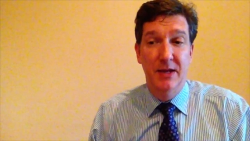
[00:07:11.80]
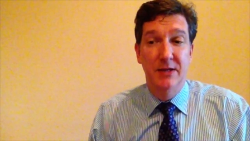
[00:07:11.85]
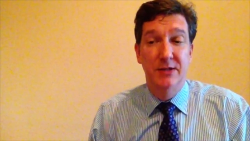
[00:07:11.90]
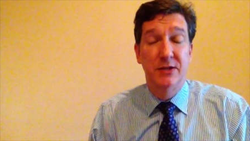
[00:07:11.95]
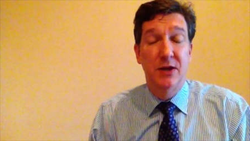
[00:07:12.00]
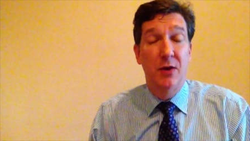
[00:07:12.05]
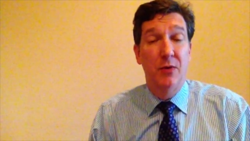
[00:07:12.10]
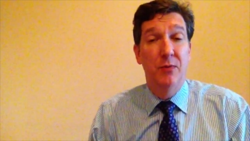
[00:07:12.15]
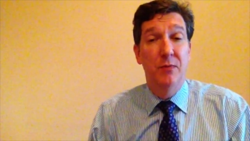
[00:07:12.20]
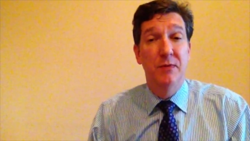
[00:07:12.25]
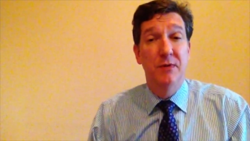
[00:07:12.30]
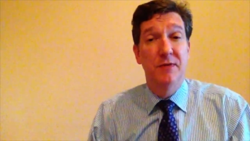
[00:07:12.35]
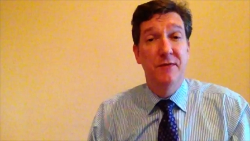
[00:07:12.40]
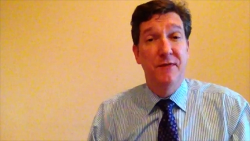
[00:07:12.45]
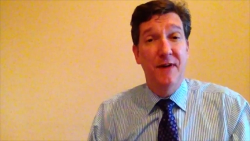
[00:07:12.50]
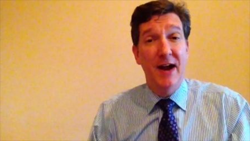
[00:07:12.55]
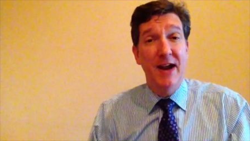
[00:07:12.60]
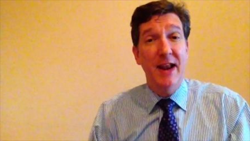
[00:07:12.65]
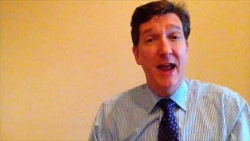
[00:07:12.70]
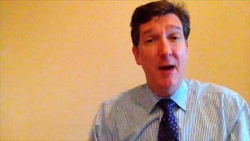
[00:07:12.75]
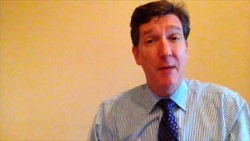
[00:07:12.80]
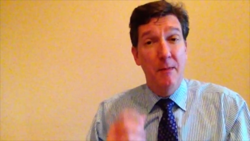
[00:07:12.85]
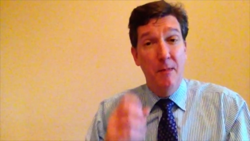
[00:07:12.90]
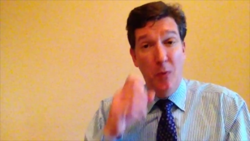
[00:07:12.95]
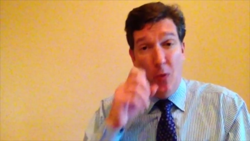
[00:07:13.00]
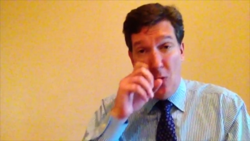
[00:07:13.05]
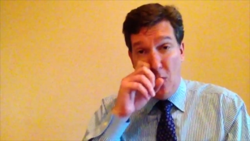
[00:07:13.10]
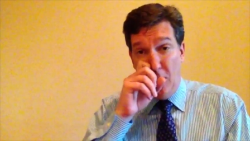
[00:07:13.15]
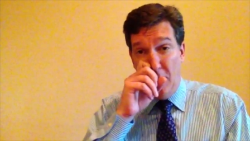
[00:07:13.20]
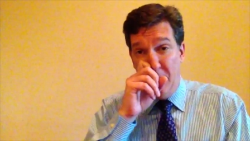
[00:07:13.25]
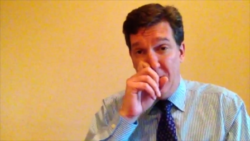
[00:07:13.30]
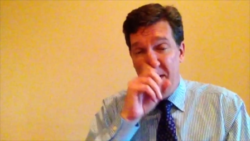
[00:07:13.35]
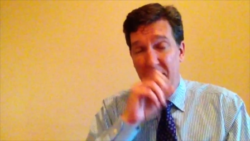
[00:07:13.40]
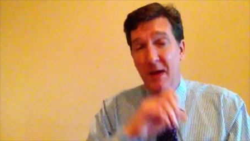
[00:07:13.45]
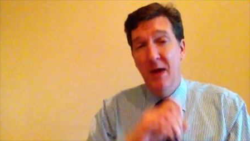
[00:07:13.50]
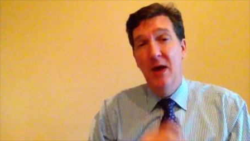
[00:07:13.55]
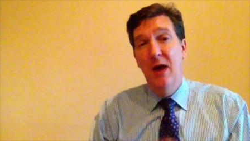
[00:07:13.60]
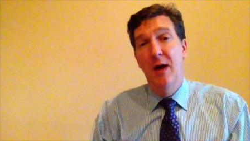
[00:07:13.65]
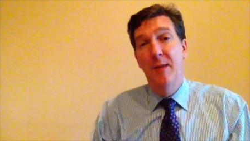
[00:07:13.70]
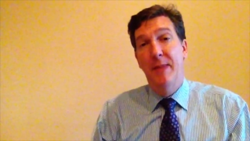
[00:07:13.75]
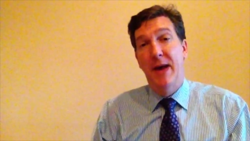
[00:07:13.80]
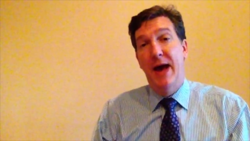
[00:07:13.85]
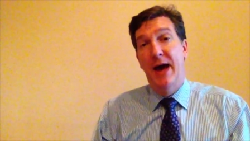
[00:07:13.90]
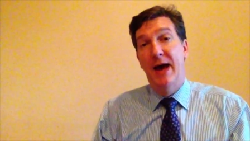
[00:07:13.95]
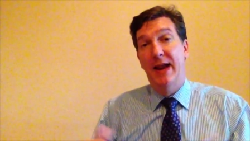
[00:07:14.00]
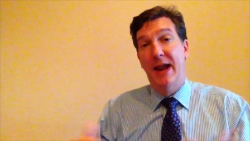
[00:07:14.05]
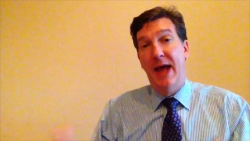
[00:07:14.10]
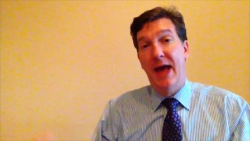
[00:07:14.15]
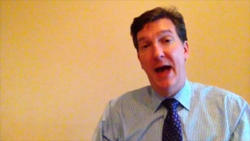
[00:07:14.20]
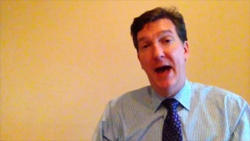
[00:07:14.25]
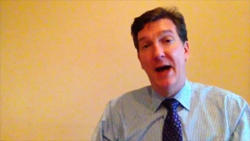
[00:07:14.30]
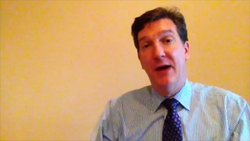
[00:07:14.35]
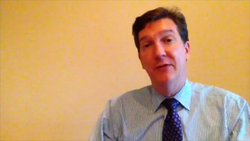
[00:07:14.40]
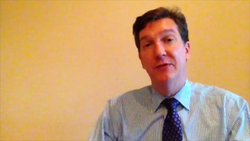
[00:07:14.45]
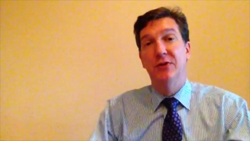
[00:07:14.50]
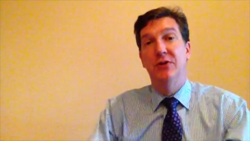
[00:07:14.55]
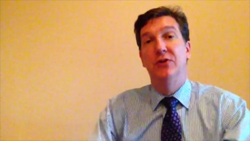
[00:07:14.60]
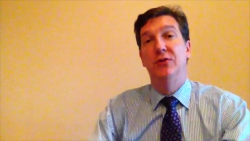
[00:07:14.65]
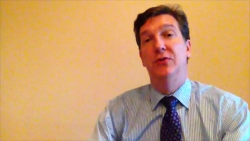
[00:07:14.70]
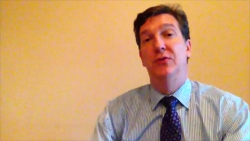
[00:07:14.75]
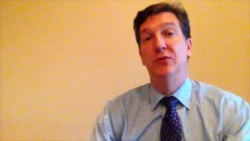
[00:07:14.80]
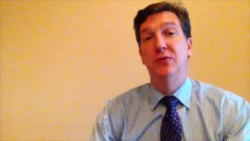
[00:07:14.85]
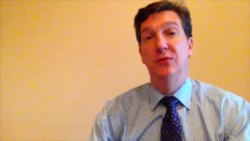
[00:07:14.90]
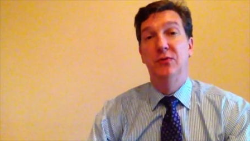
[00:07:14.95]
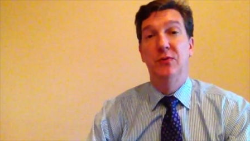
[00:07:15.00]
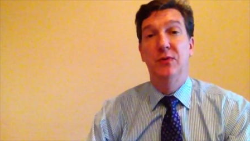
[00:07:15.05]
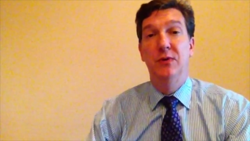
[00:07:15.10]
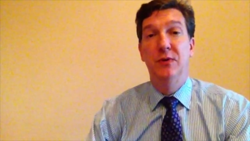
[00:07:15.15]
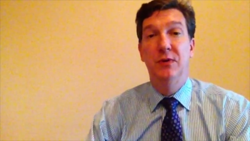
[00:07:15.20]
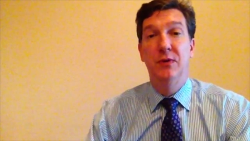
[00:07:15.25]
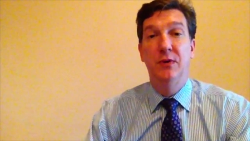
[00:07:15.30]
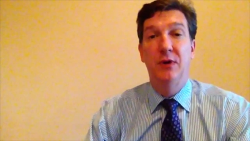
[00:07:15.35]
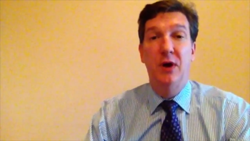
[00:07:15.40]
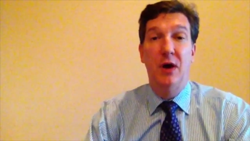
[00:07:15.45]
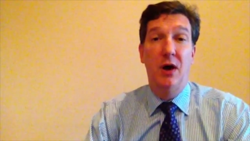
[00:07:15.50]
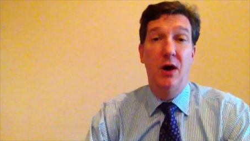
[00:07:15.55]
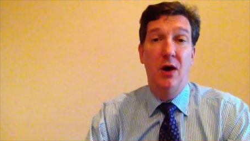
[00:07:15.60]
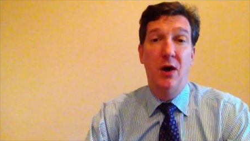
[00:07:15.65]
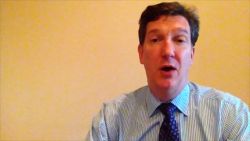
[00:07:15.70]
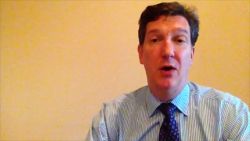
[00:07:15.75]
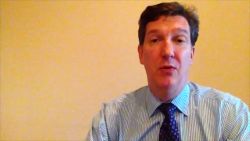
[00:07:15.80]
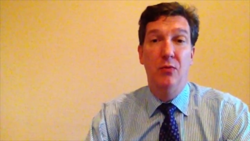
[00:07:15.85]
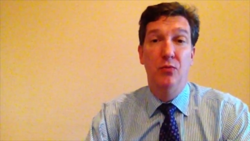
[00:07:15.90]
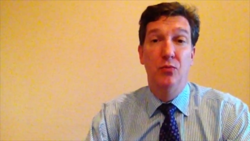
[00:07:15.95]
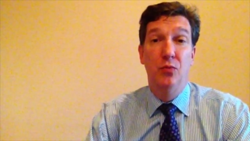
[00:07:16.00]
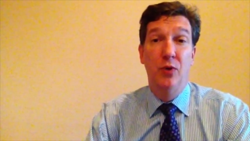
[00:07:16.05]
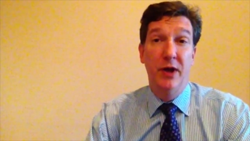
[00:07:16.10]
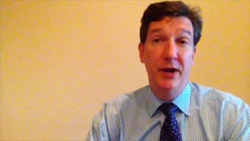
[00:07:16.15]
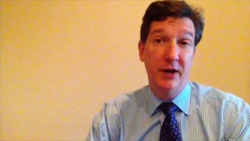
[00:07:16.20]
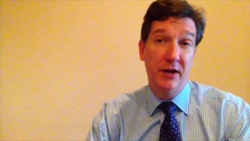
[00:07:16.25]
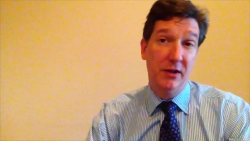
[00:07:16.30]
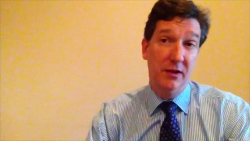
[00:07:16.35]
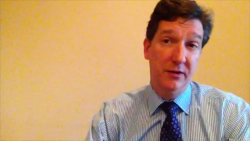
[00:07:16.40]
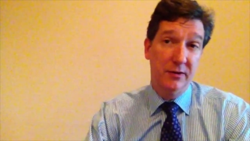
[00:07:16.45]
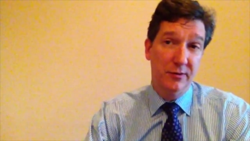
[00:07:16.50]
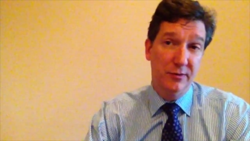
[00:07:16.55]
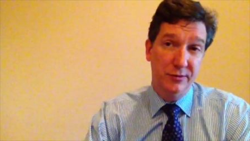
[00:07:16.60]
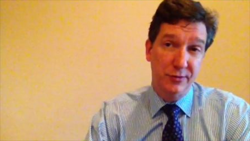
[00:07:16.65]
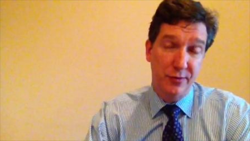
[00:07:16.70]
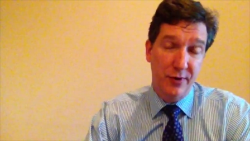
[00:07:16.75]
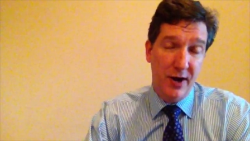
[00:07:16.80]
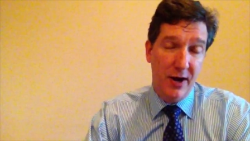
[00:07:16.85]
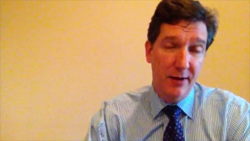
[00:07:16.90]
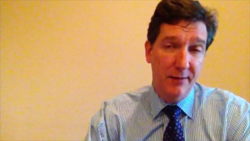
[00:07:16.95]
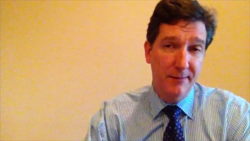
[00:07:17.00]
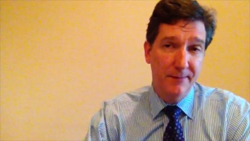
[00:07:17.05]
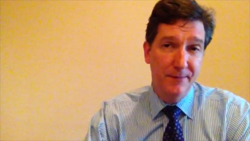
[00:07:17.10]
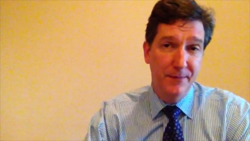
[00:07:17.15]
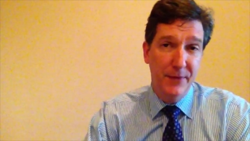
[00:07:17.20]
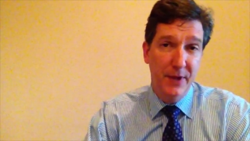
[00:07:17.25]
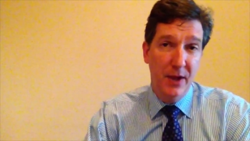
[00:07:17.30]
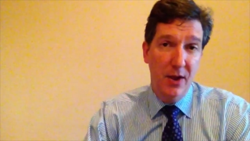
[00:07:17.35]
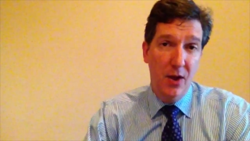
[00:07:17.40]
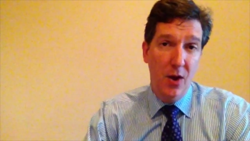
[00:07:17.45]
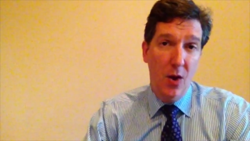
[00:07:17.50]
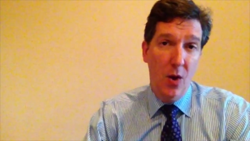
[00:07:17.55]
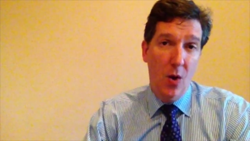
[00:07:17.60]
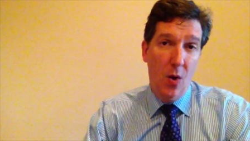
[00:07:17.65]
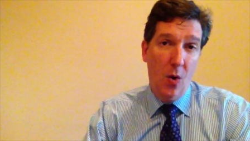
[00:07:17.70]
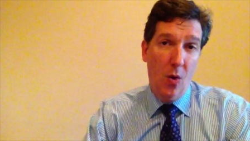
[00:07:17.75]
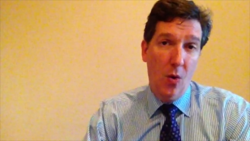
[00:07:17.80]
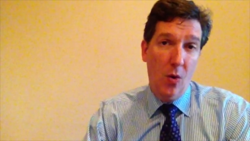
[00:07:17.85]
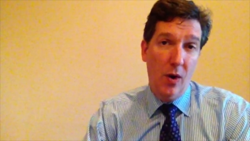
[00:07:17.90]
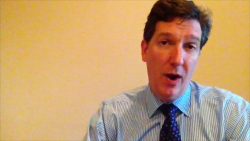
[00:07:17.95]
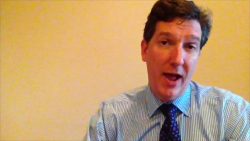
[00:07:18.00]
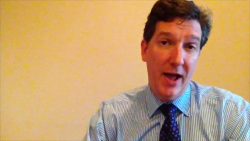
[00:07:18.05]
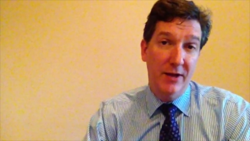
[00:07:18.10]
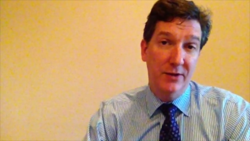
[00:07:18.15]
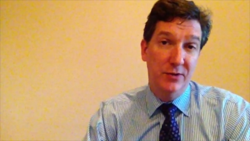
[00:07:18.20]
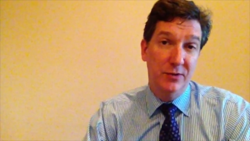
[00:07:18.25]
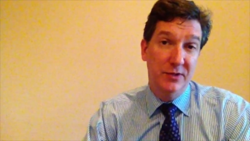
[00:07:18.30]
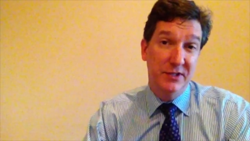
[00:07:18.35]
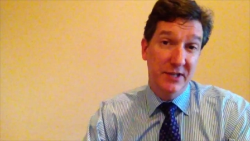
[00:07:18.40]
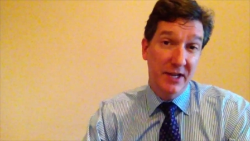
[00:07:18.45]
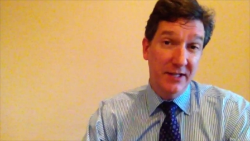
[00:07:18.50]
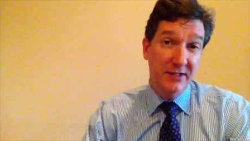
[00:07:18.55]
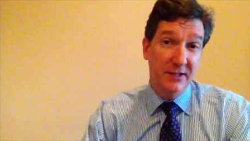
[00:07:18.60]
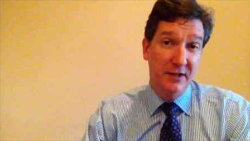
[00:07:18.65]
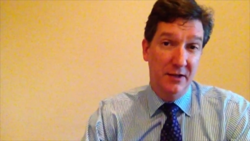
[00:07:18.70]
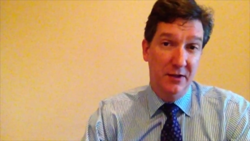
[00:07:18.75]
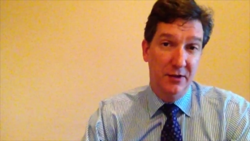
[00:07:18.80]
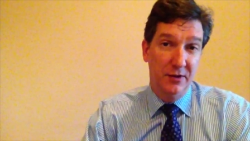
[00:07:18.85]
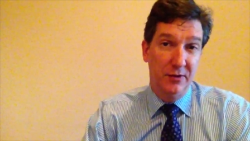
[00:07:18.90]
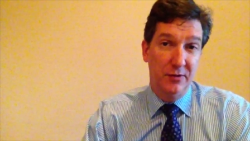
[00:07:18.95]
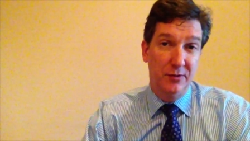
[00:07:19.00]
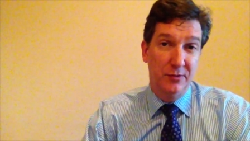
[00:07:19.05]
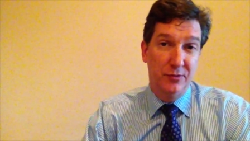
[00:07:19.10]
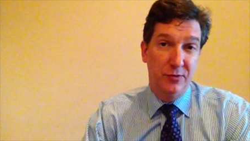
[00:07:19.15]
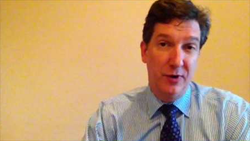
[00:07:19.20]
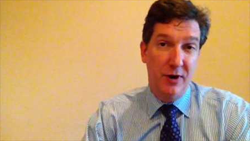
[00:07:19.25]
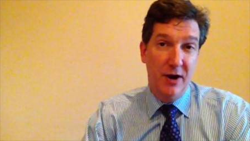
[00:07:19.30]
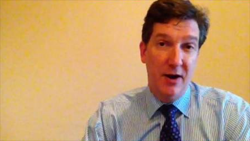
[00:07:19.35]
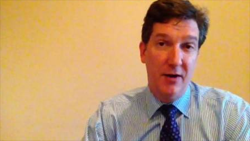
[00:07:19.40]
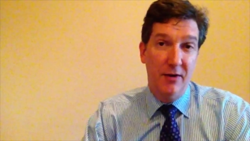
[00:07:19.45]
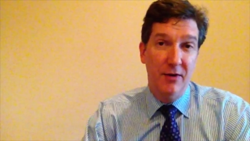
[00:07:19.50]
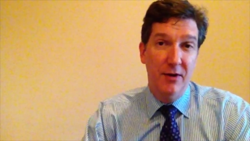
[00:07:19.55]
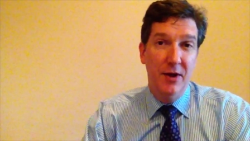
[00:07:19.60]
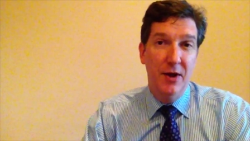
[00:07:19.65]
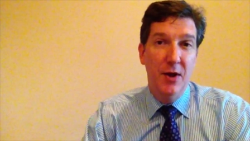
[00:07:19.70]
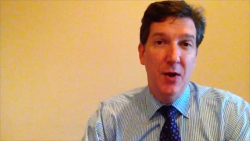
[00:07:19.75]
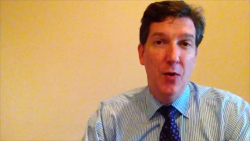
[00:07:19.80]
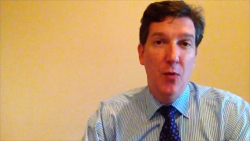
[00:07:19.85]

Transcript: So to find out more about how to uh, run a clinical trial or how to assess a clinical trial,